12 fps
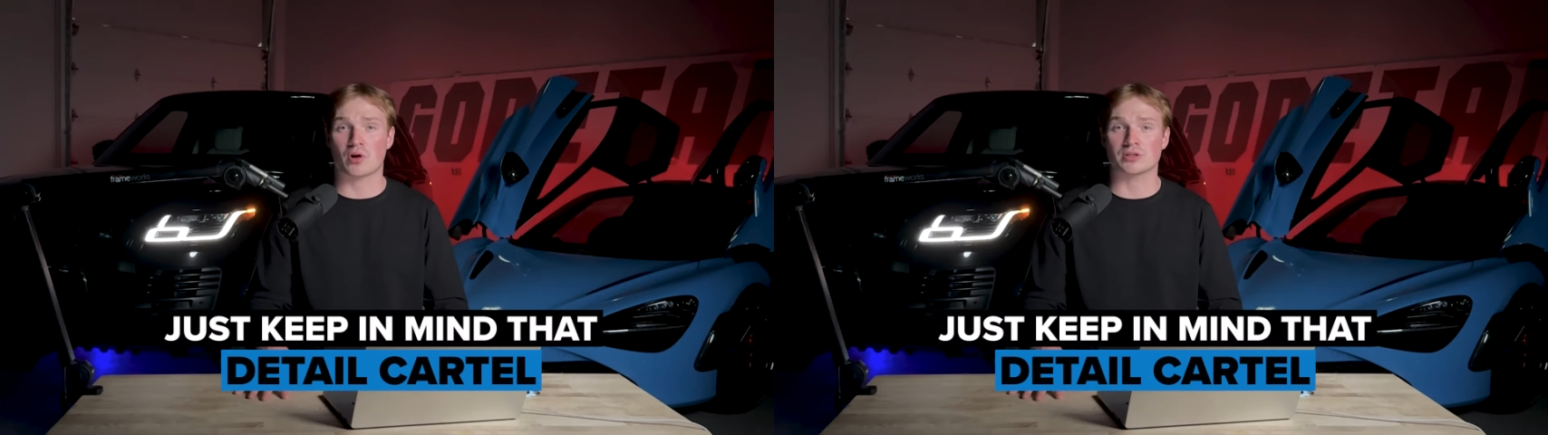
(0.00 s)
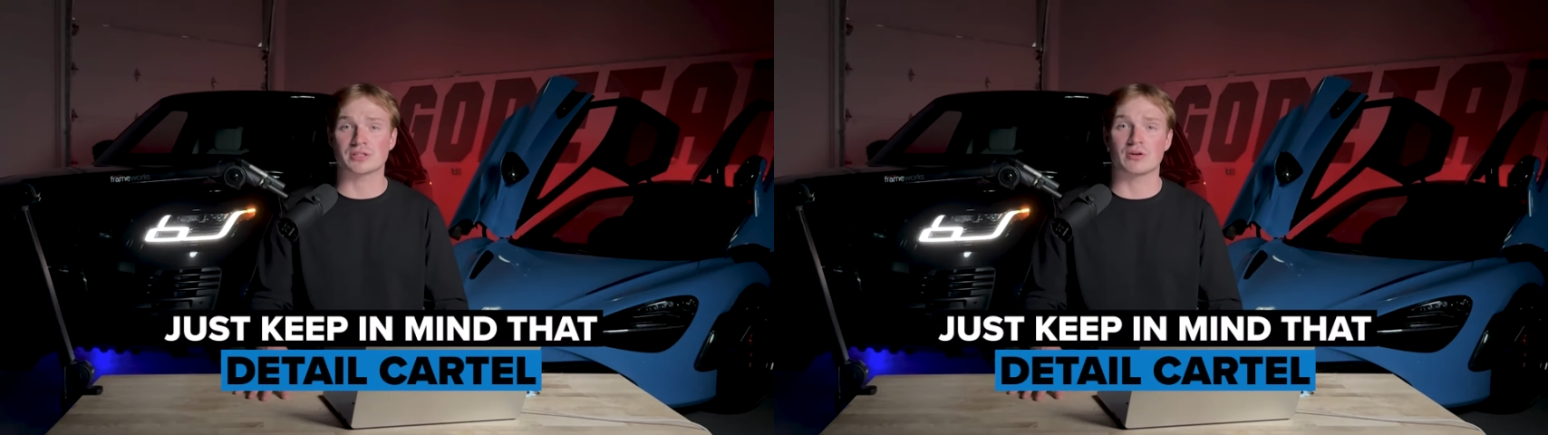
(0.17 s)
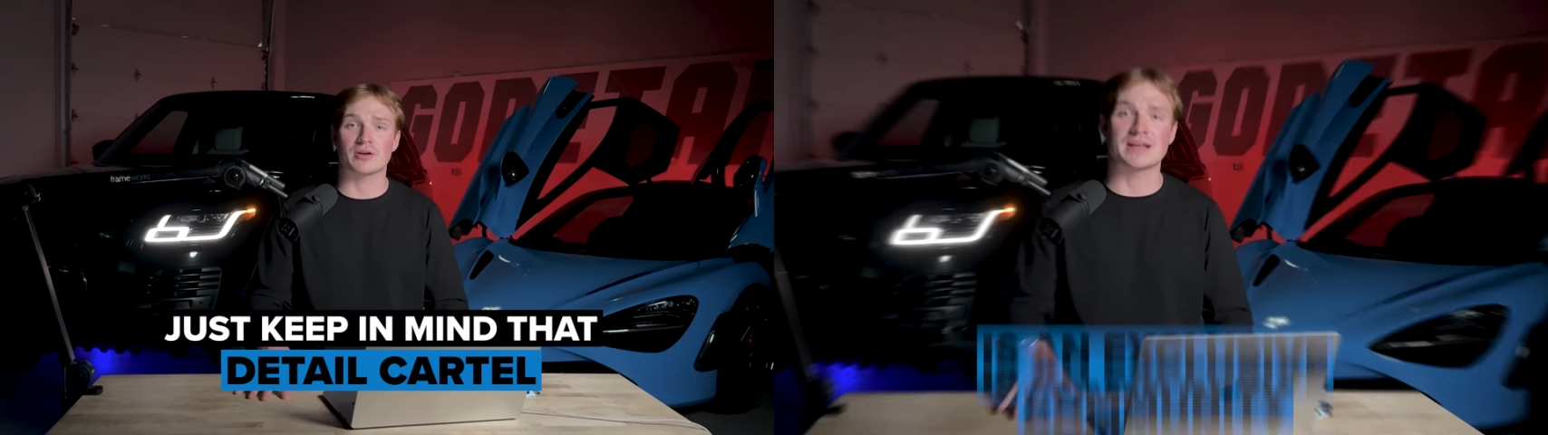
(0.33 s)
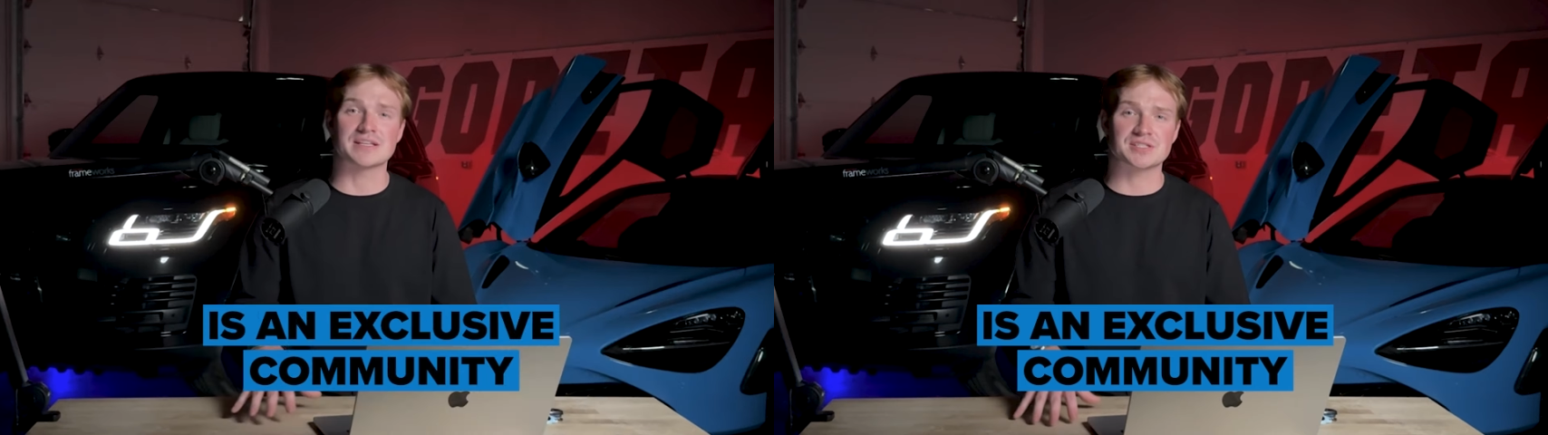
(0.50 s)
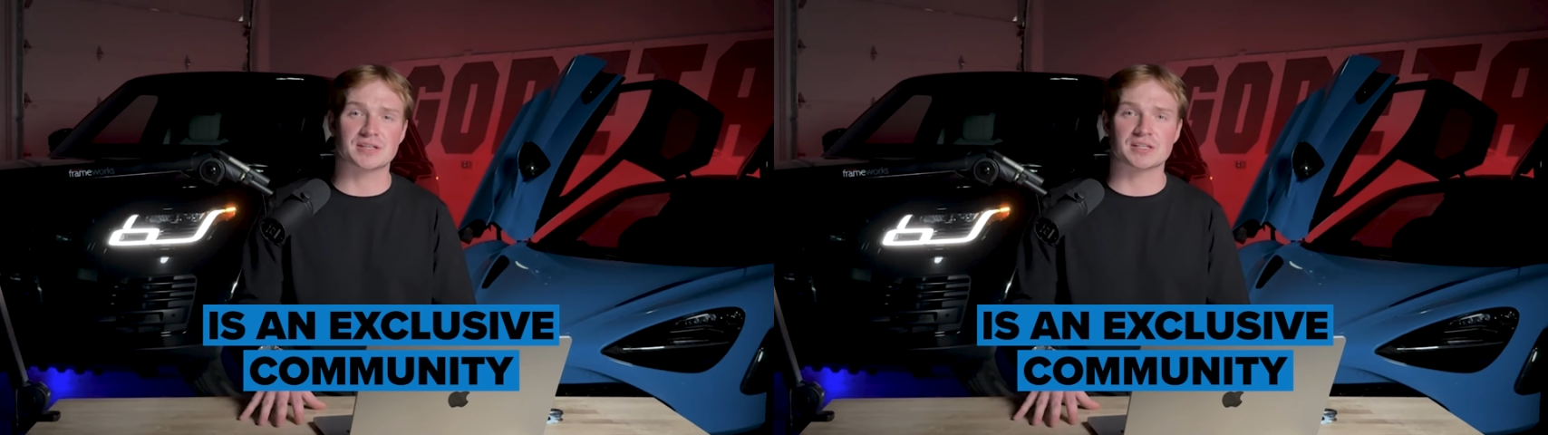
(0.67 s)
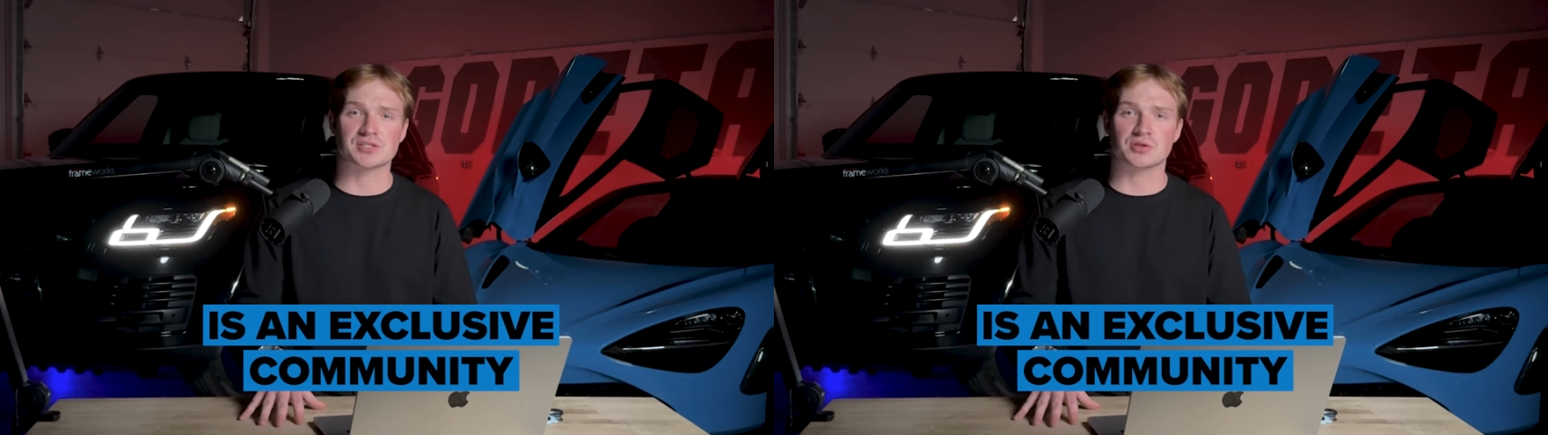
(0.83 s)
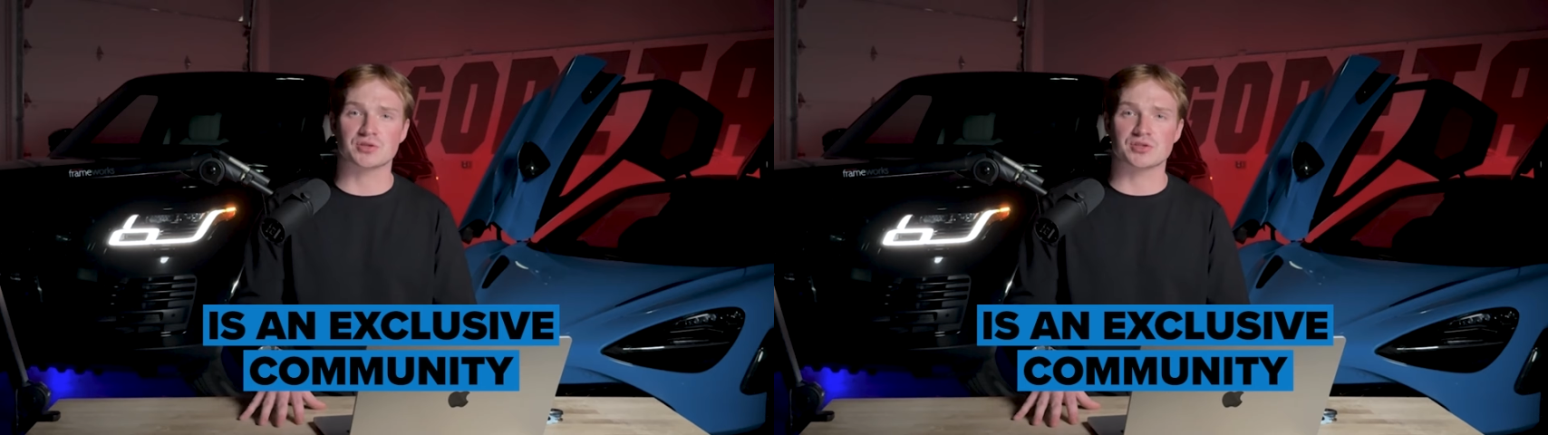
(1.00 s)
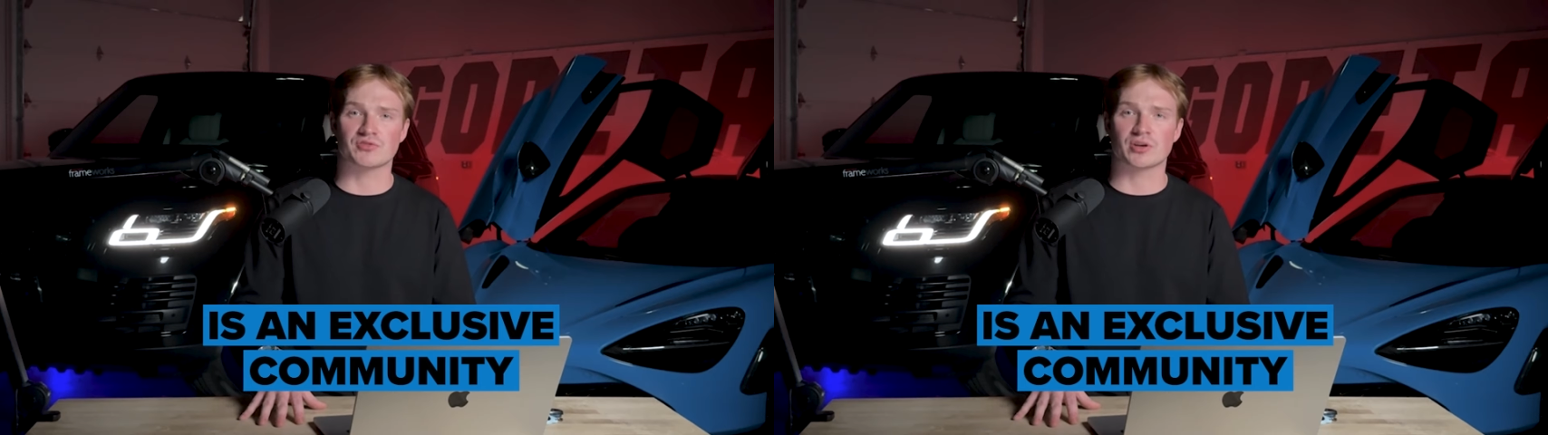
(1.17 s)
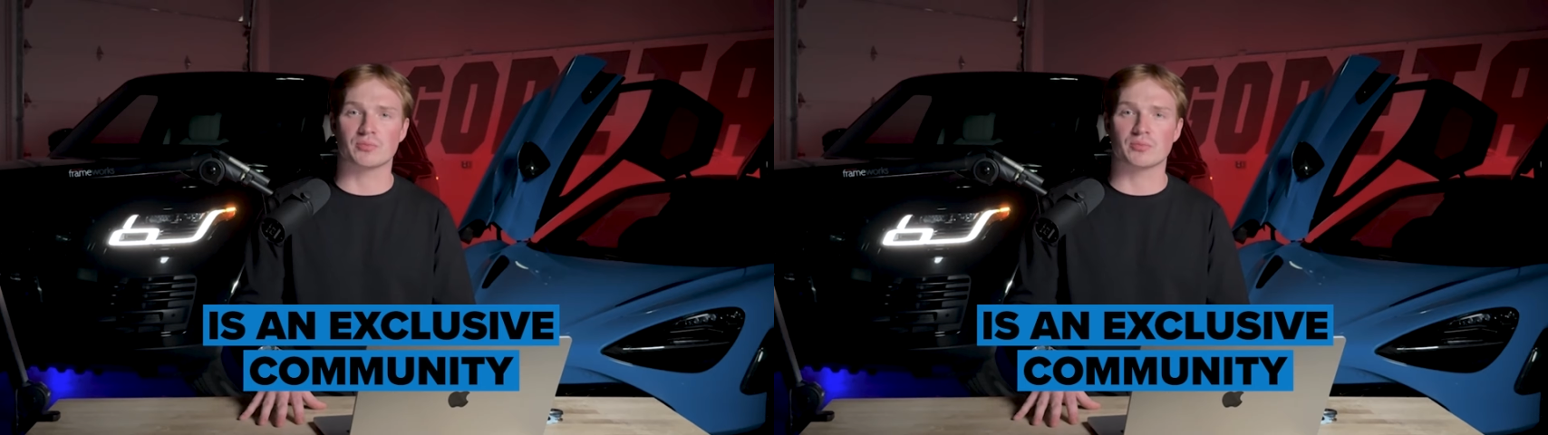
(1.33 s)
Cartel is an exclusive